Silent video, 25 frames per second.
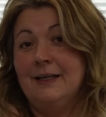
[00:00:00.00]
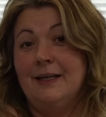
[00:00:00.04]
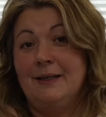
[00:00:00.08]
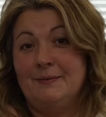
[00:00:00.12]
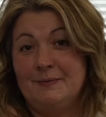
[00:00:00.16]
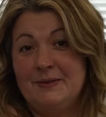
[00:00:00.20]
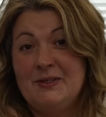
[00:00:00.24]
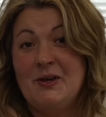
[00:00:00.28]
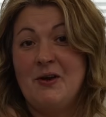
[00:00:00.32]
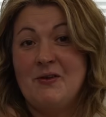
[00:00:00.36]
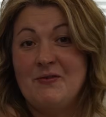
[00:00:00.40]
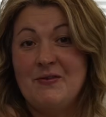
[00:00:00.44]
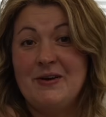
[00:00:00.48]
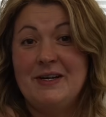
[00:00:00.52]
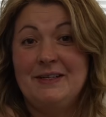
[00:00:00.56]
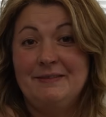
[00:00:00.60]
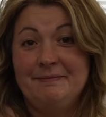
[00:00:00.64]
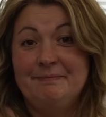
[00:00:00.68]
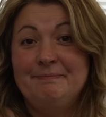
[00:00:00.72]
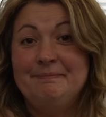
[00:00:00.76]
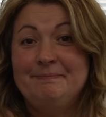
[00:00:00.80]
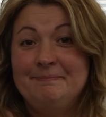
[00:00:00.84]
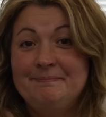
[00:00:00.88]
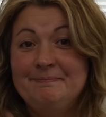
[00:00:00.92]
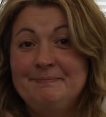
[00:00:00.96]
I'm sorry.
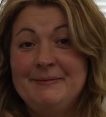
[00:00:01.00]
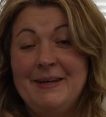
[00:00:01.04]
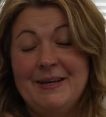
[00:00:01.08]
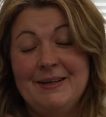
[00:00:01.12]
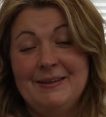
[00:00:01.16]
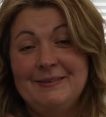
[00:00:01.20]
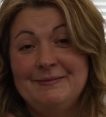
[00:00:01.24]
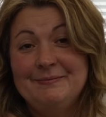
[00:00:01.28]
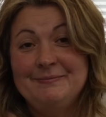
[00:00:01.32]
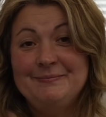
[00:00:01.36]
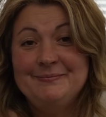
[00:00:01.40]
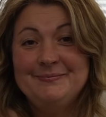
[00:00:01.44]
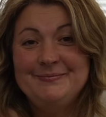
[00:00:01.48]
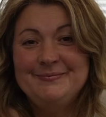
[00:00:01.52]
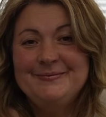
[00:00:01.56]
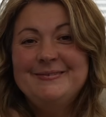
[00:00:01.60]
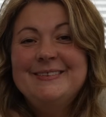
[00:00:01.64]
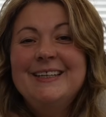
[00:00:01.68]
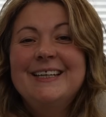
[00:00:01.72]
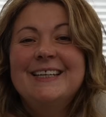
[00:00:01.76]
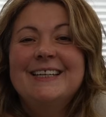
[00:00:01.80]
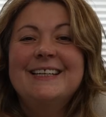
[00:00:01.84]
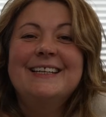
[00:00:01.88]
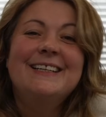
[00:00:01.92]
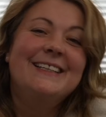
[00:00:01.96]
Yeah.
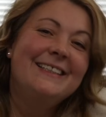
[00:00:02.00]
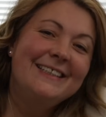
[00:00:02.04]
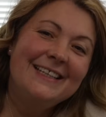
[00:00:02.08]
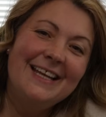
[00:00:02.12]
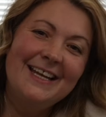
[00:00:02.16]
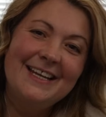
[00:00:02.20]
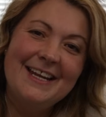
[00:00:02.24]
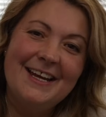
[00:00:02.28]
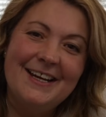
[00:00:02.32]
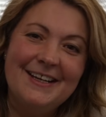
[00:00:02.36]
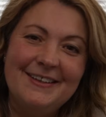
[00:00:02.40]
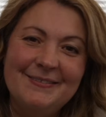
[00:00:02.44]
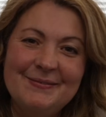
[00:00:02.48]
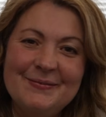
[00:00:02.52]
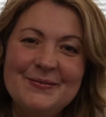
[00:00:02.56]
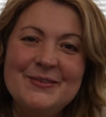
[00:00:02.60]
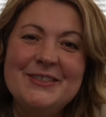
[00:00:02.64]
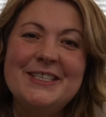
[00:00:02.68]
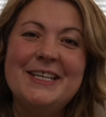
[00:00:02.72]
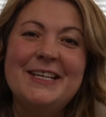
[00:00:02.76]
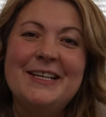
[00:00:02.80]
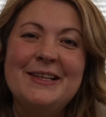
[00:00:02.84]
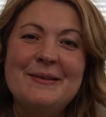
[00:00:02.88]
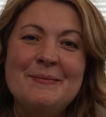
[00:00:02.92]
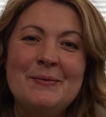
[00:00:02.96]
No, we'll
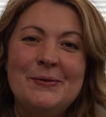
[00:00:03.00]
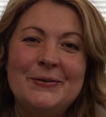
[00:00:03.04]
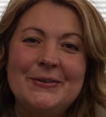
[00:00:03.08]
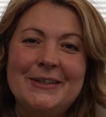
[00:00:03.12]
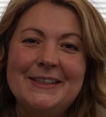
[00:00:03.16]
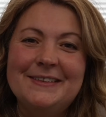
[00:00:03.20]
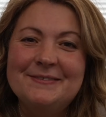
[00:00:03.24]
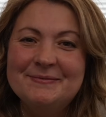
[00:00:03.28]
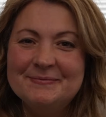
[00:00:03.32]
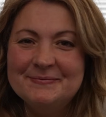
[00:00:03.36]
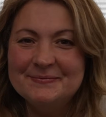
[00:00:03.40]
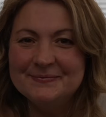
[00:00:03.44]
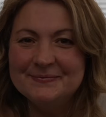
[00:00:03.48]
see you in the morning.